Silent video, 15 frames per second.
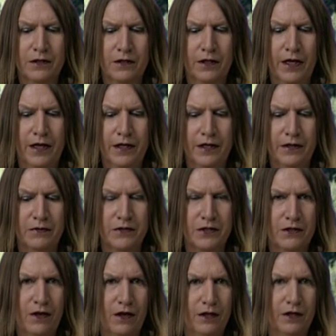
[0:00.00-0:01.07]
Kennedy was
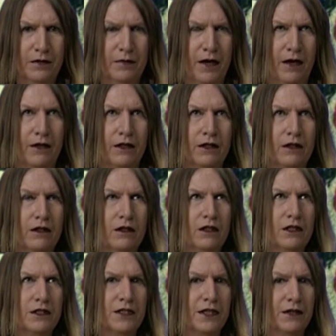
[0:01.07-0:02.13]
talking about
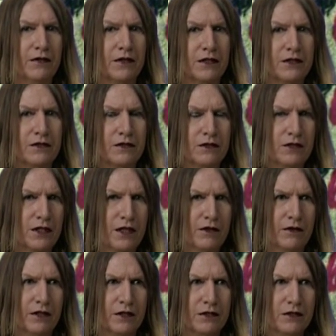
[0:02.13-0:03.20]
secrets
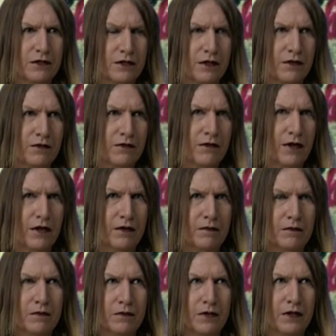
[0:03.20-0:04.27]
of
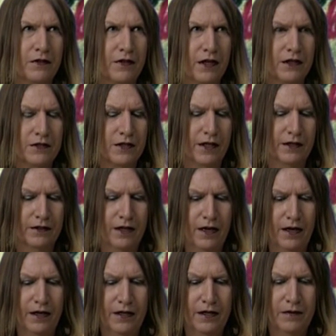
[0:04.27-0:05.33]
and things like
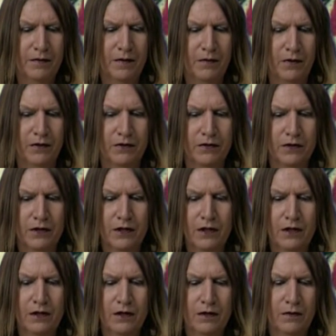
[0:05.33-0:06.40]
that. I can't remember
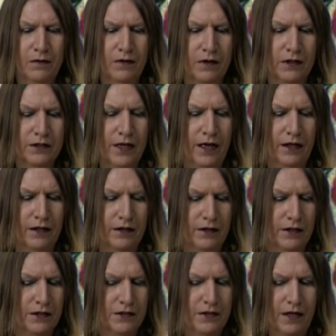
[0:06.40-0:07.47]
what exactly
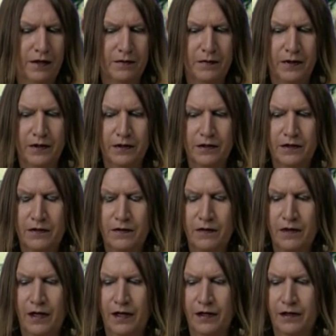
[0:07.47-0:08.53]
he said, but,
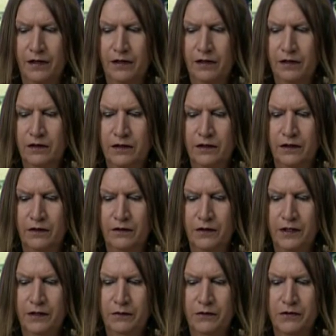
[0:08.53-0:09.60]
like, you know,
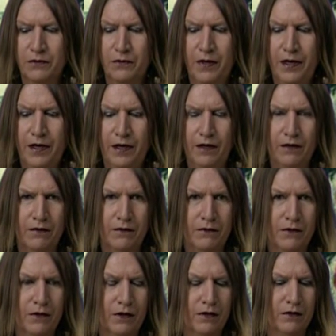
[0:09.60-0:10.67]
he was aware
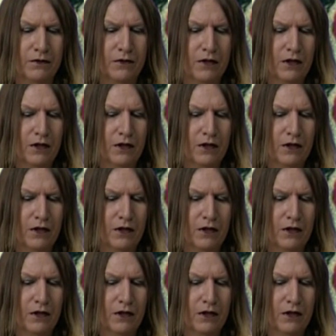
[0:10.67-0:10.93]
of